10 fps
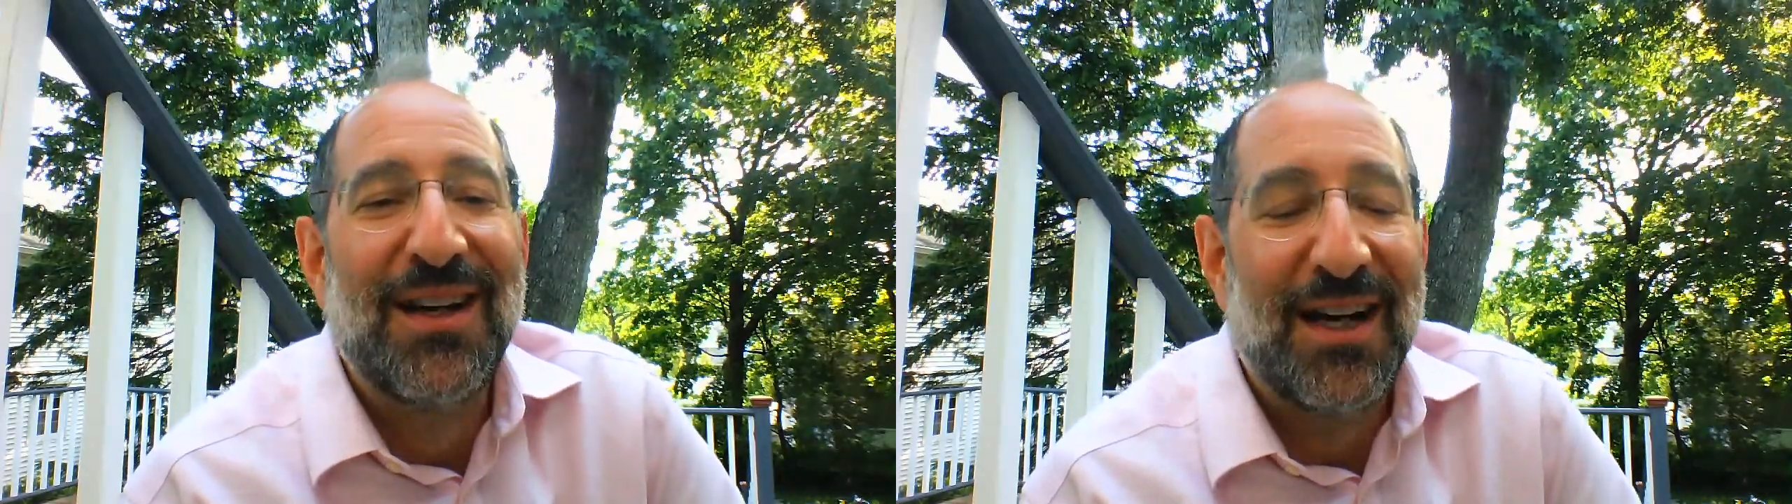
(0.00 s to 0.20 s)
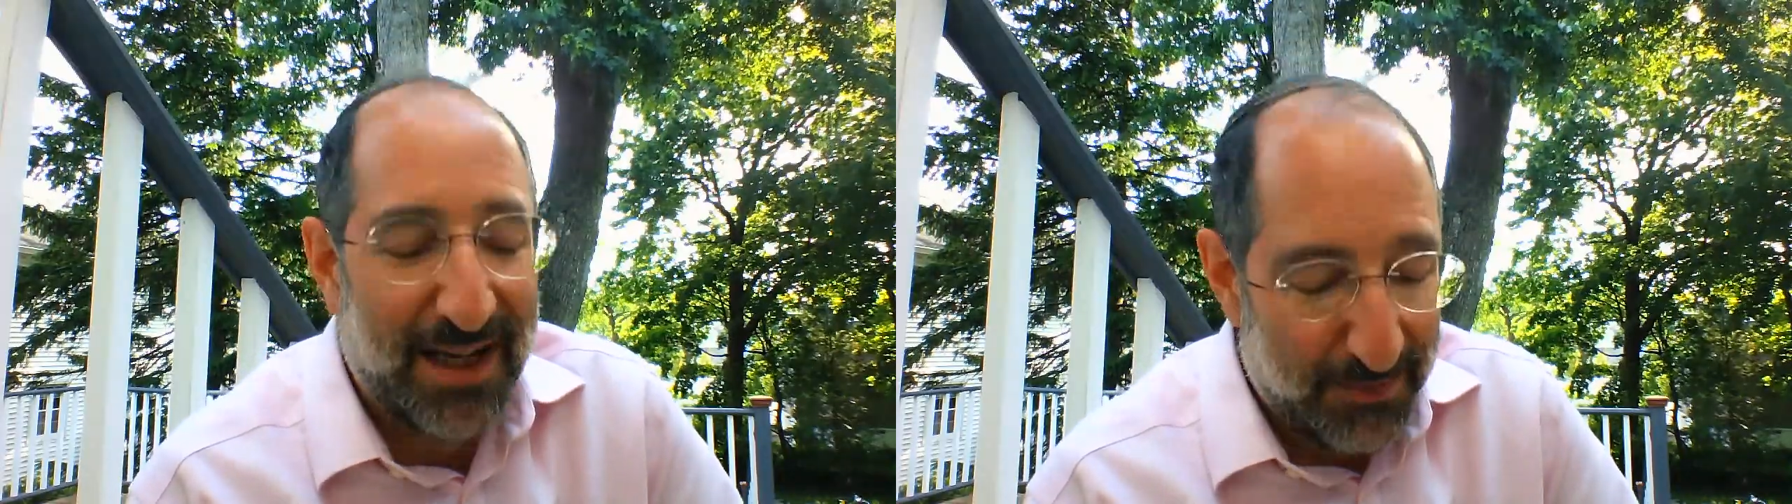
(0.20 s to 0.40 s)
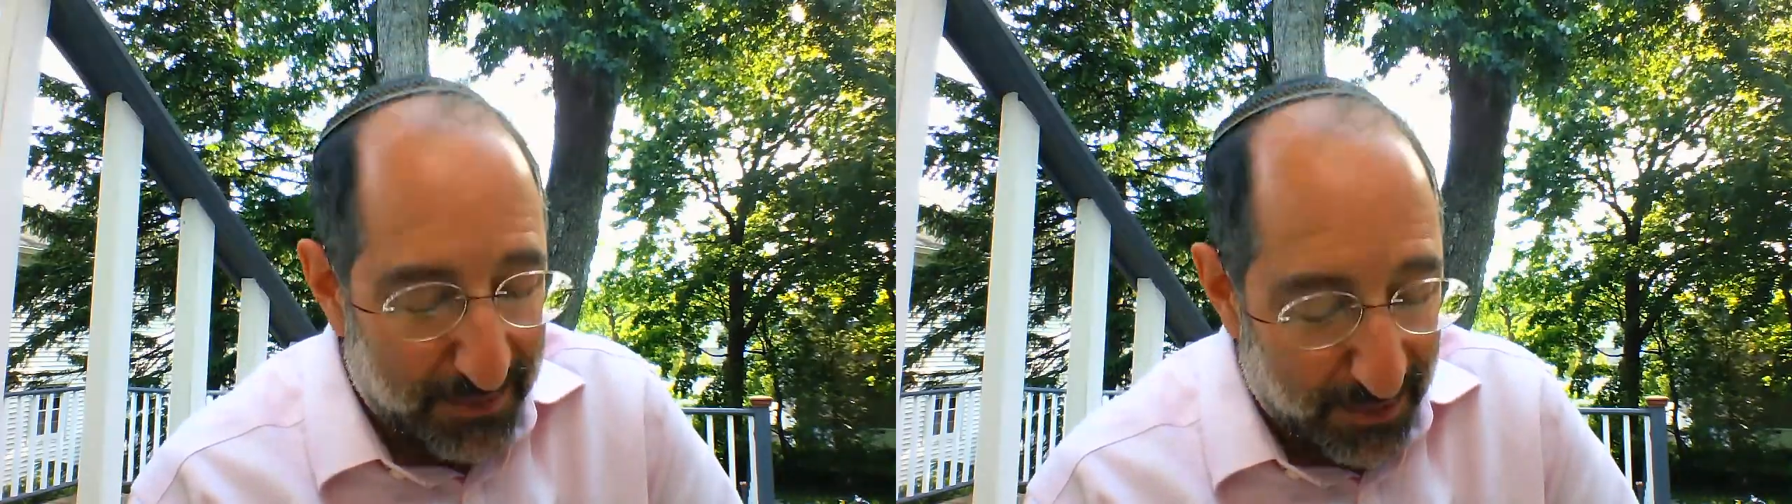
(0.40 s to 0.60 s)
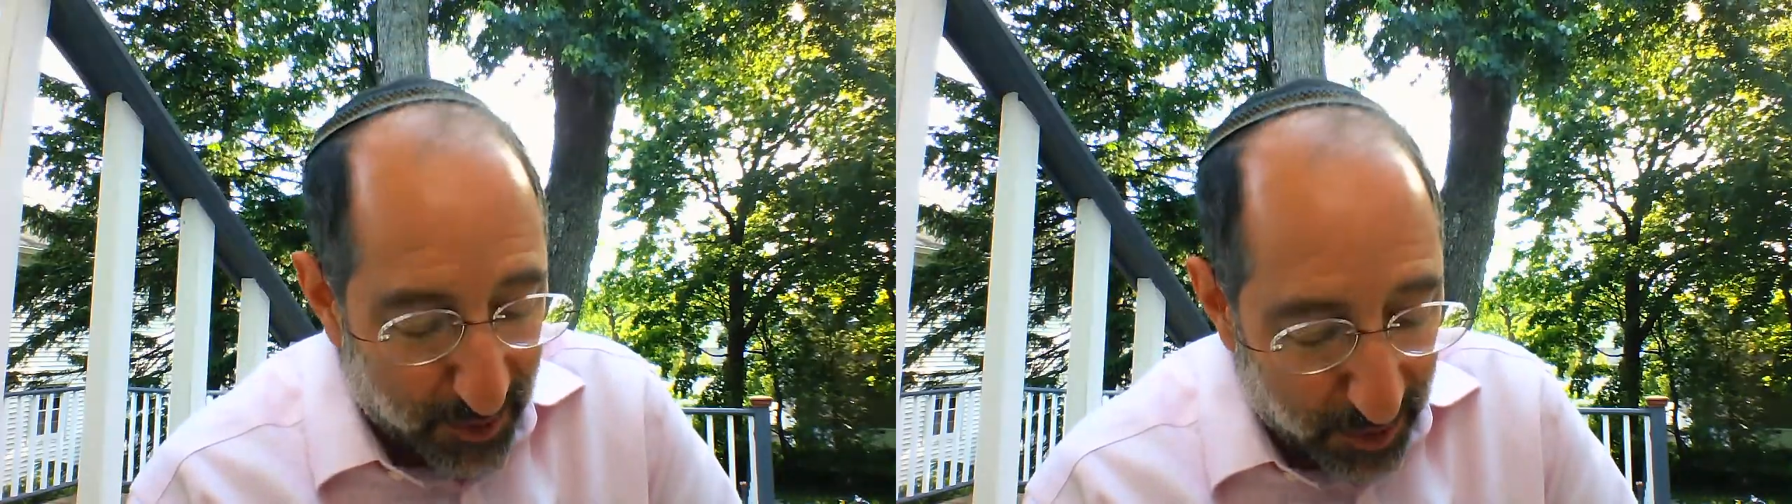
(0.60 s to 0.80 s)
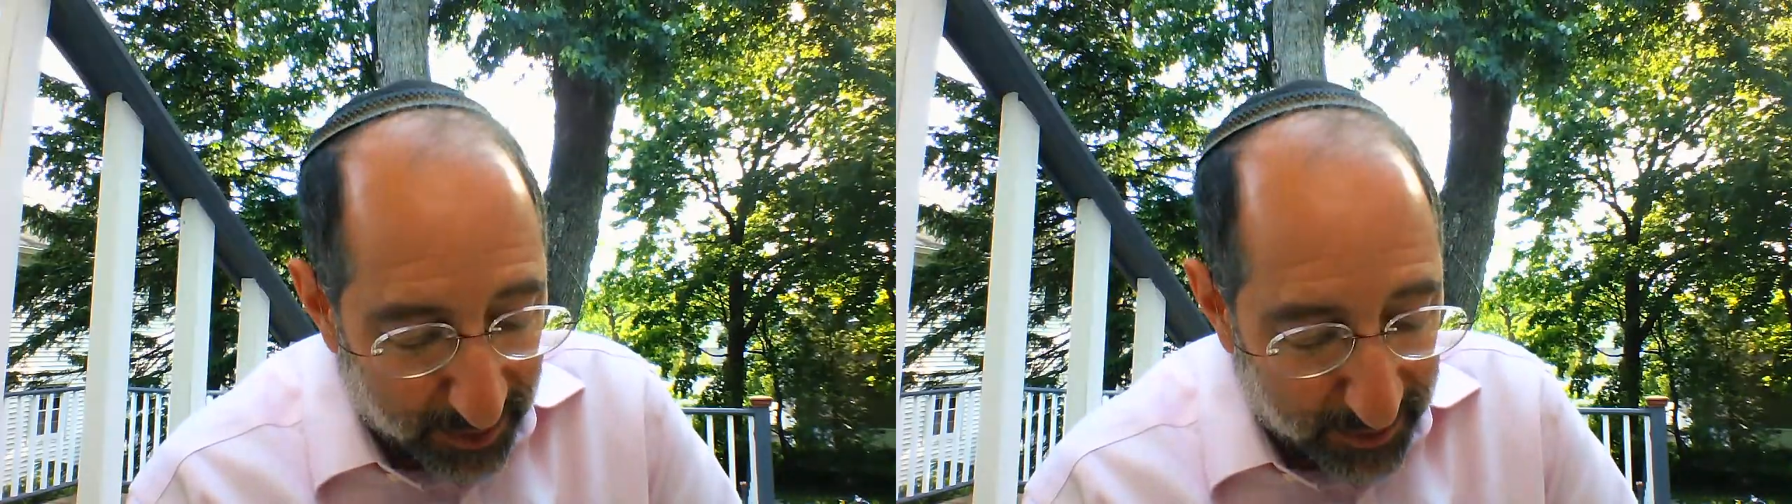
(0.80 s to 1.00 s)
um,
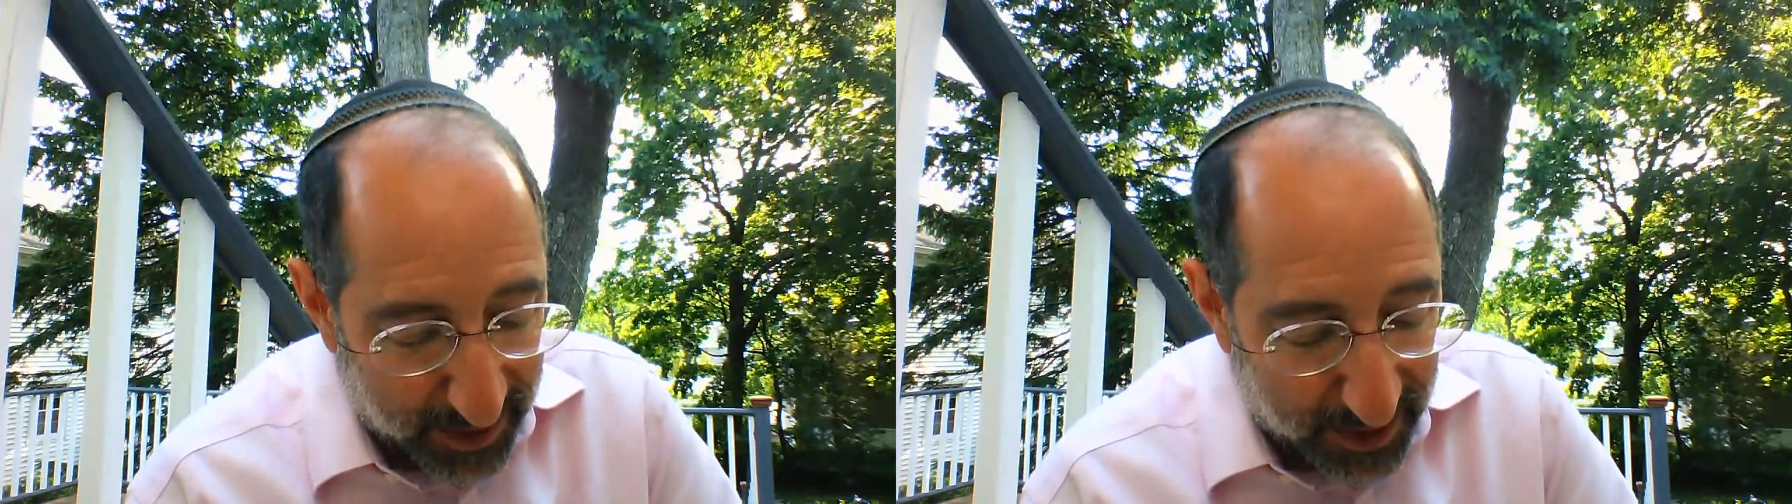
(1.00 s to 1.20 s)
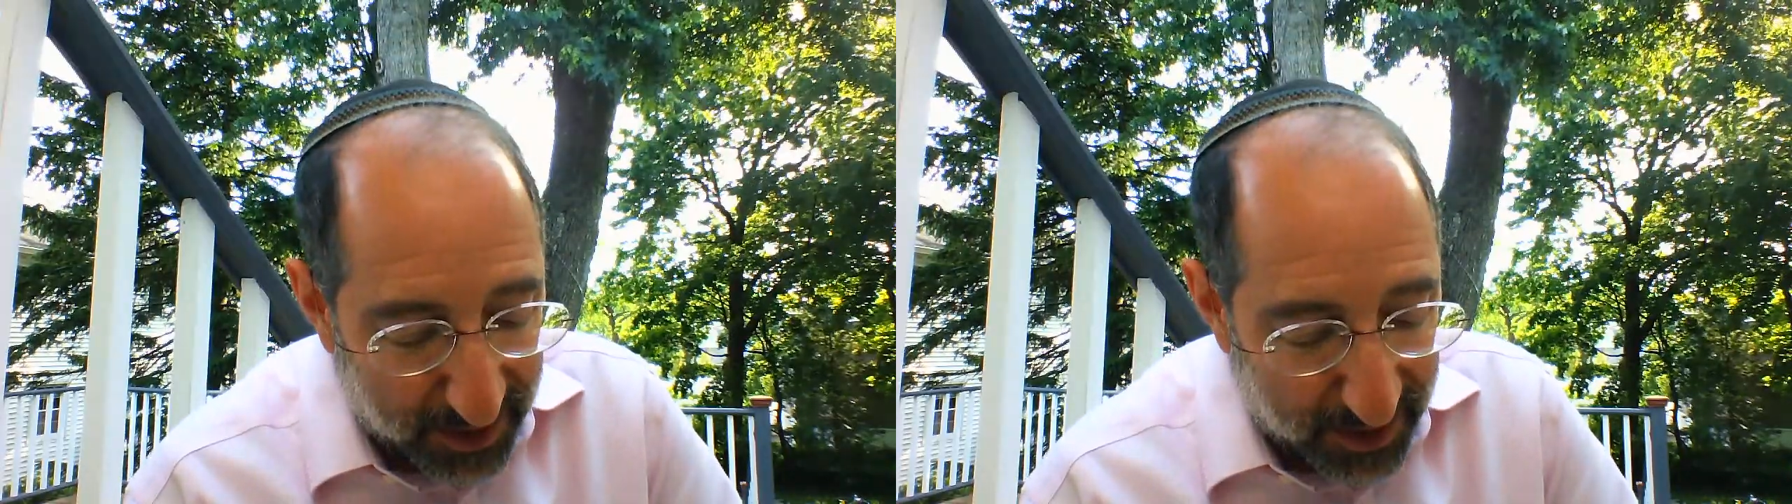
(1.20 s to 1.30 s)
or uh,